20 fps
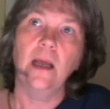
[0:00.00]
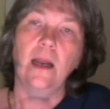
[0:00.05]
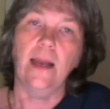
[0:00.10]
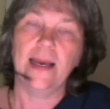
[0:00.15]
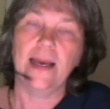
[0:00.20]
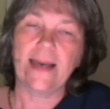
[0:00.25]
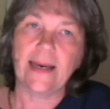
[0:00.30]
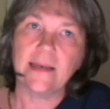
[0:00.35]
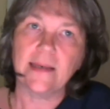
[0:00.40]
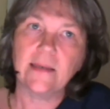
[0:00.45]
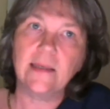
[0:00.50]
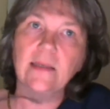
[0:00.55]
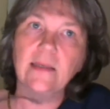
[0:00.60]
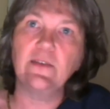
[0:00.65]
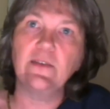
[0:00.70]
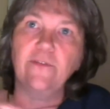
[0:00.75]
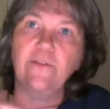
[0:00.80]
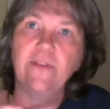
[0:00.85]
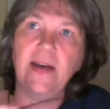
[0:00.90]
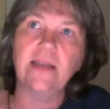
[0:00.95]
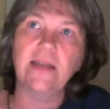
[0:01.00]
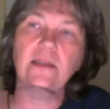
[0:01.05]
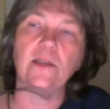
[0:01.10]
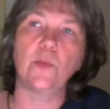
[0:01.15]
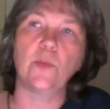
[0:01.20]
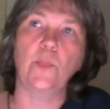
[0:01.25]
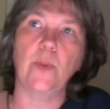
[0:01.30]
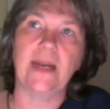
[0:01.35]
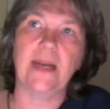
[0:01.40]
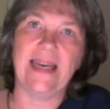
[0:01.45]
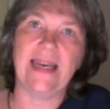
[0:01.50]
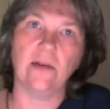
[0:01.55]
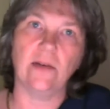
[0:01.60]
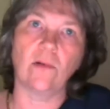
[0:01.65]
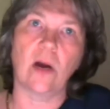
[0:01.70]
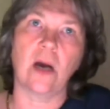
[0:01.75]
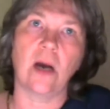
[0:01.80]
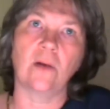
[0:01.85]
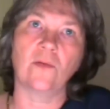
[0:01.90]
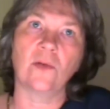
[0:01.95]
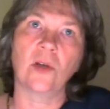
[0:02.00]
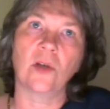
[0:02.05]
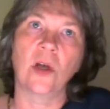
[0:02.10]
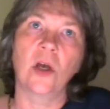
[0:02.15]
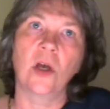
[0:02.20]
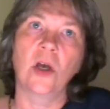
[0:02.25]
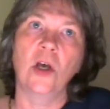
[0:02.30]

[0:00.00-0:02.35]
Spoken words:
like I said, defines the playground.